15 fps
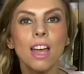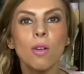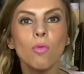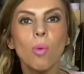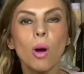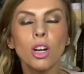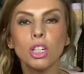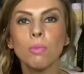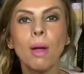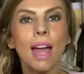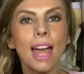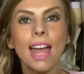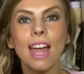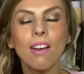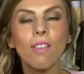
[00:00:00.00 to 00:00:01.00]
wash my
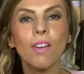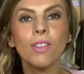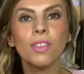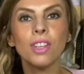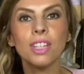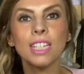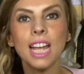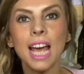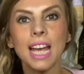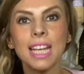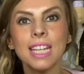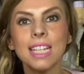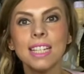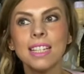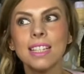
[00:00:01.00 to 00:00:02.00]
hair on the
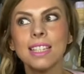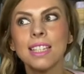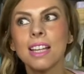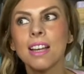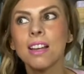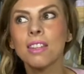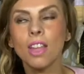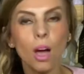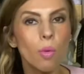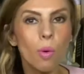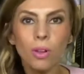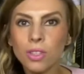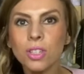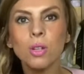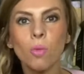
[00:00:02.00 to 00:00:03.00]
days that I
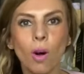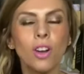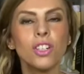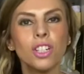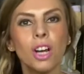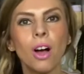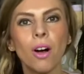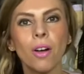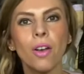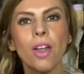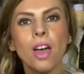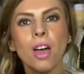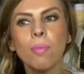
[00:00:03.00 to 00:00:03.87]
want to wash it on.